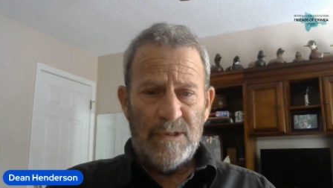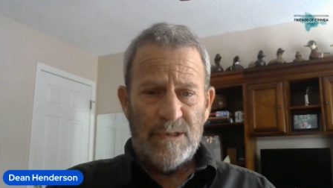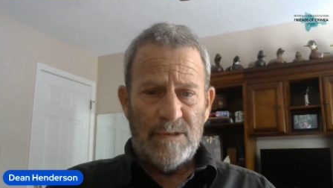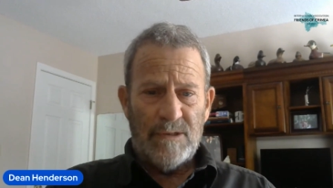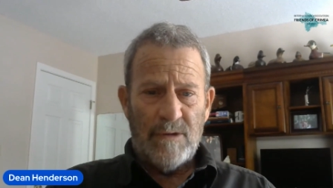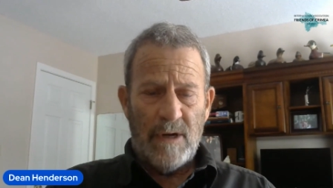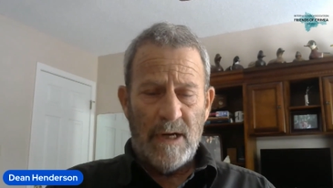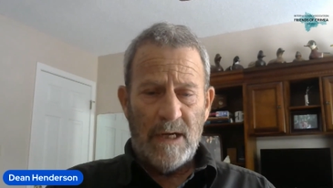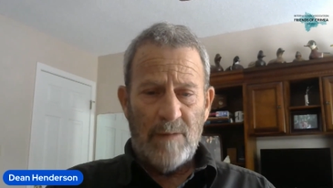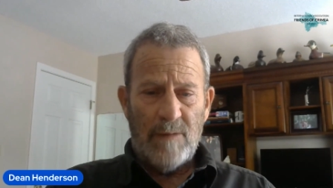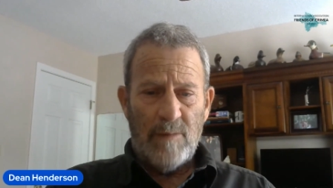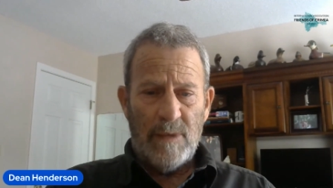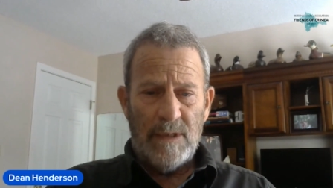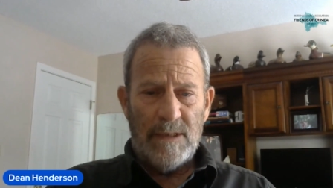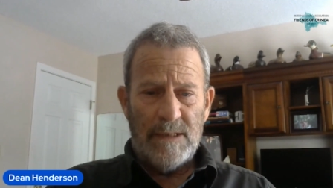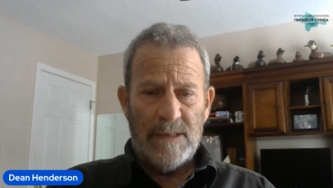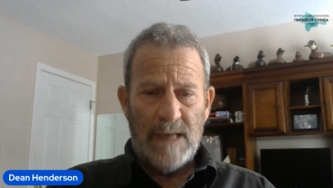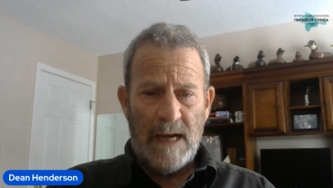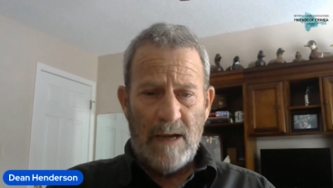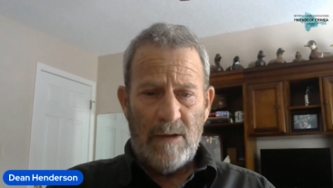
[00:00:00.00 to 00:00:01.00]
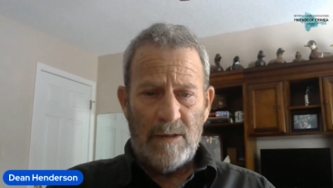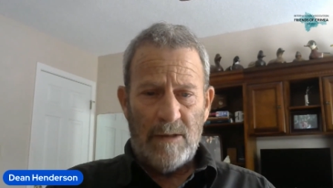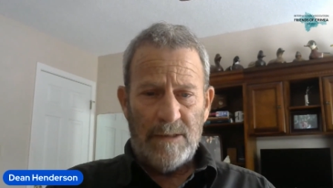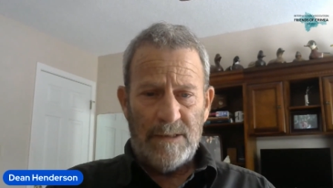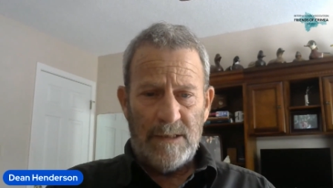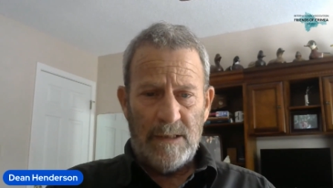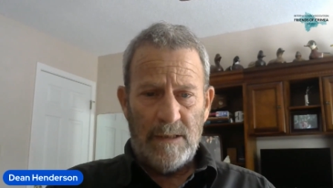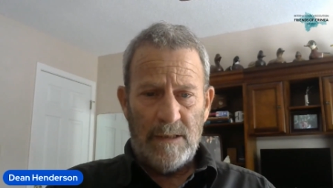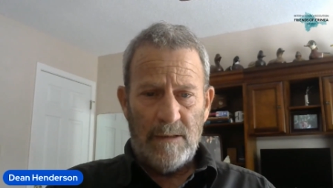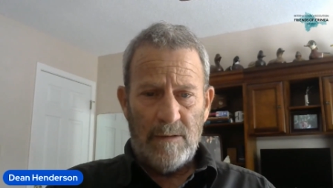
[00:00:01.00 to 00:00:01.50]
strike
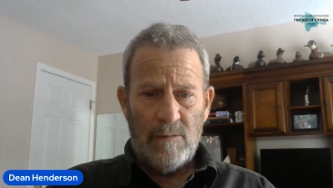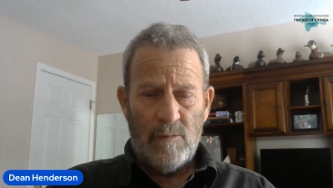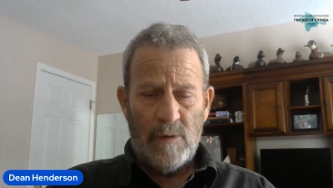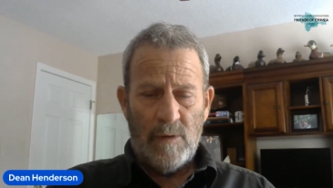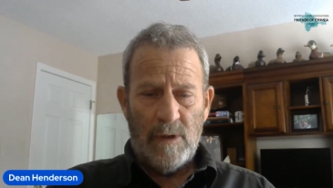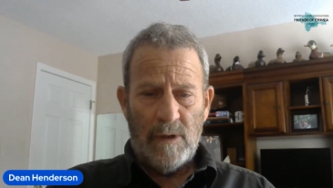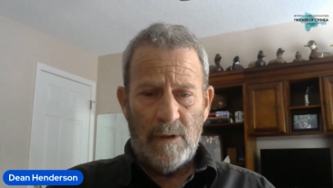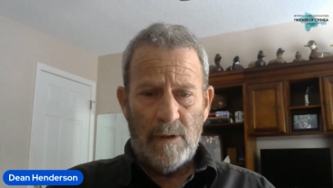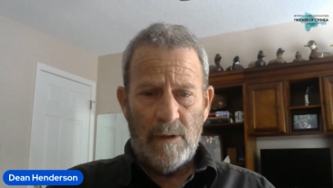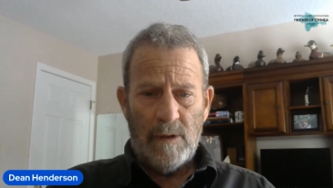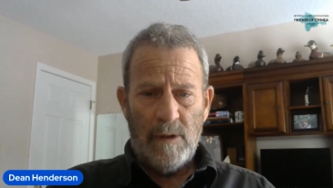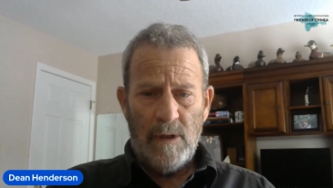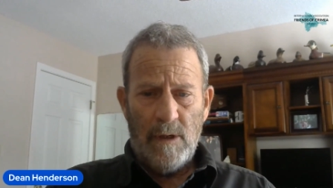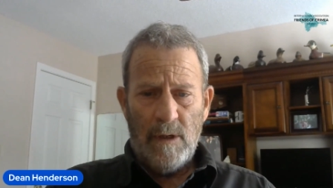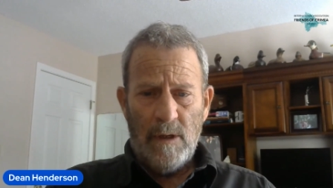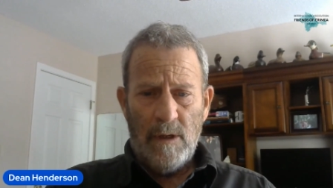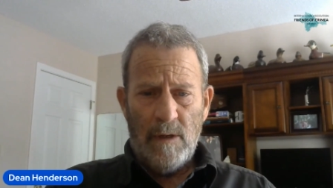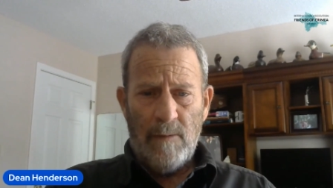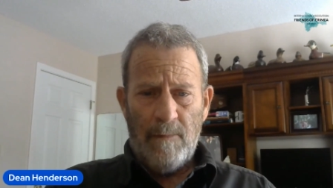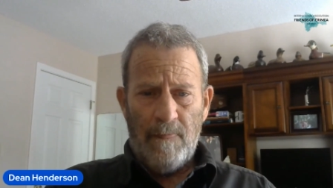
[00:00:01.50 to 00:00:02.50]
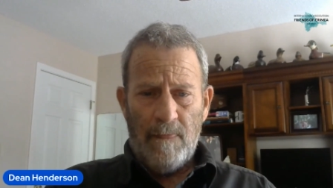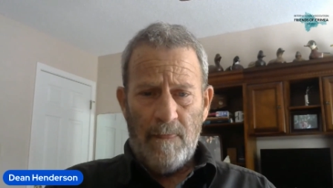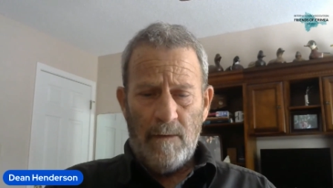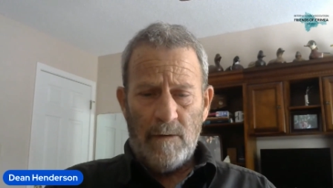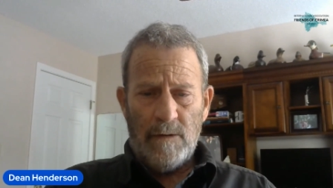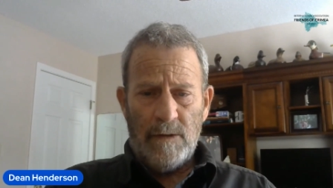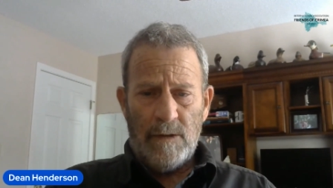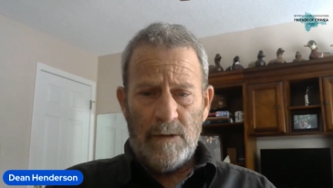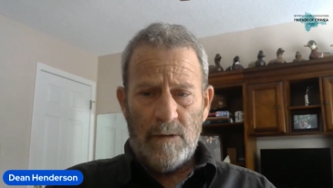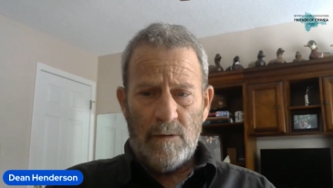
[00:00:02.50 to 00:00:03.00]
mentality where
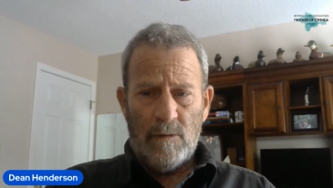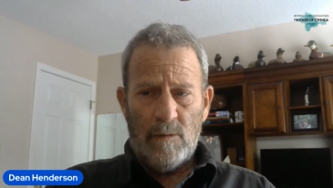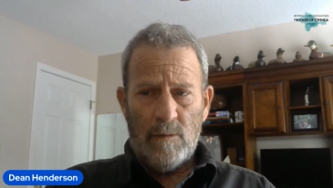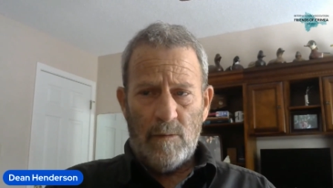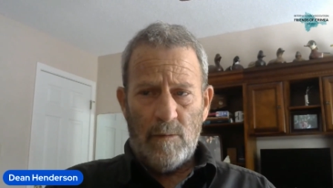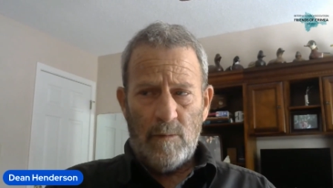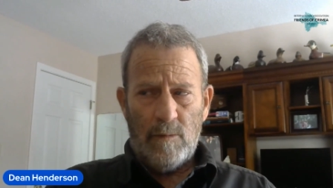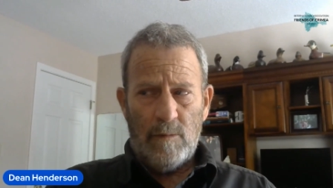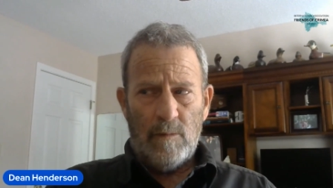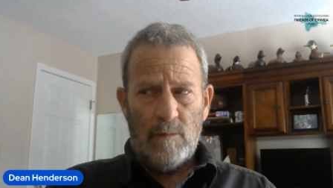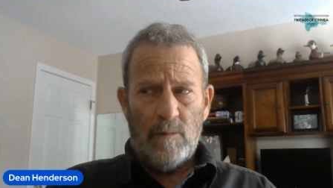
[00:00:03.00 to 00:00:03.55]
you know